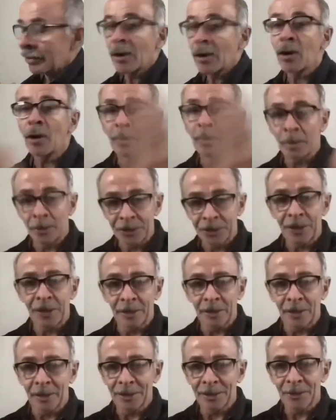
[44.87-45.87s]
carpal
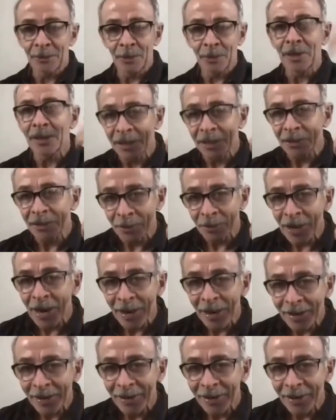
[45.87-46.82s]
tunnel is really in your neck.